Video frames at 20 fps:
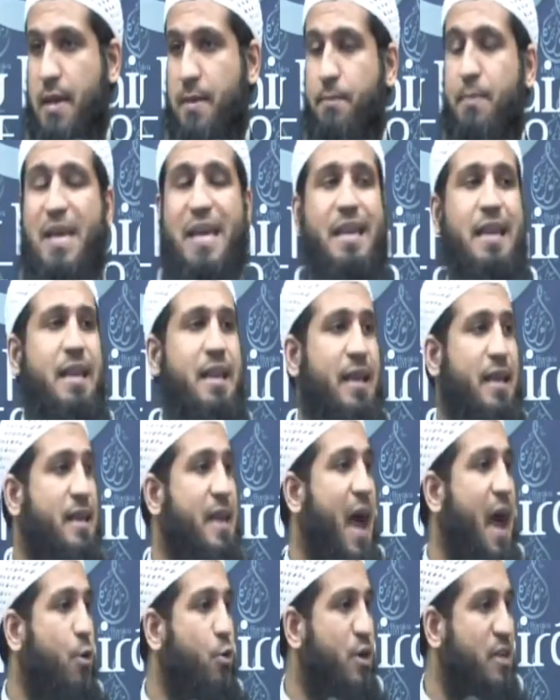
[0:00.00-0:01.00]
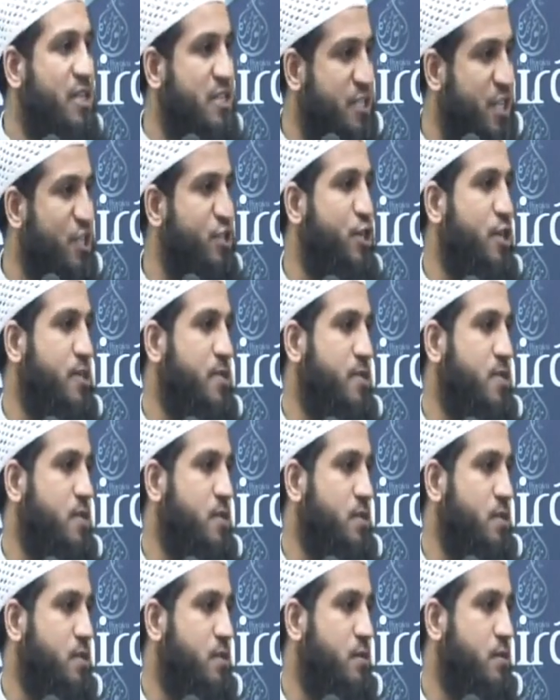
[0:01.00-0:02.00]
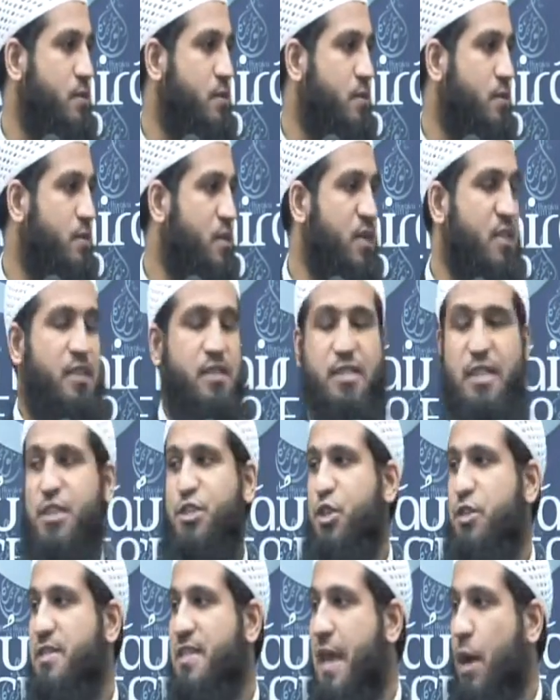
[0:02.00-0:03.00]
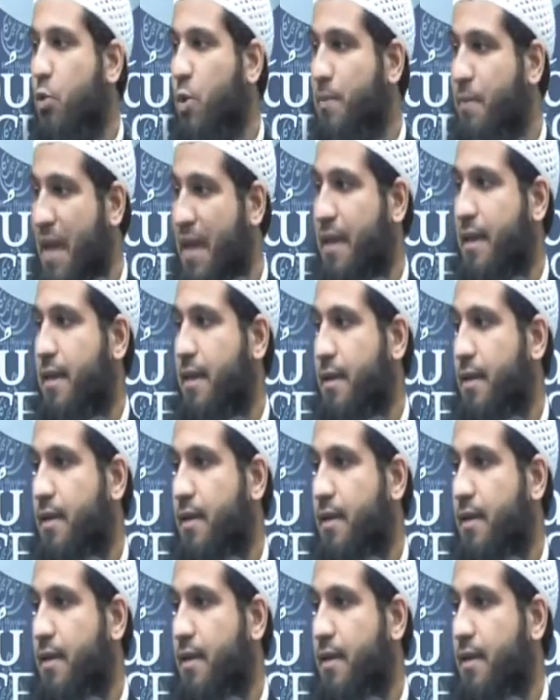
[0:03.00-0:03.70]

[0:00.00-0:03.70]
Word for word: Meaning, in our decisions, the decisions that we make,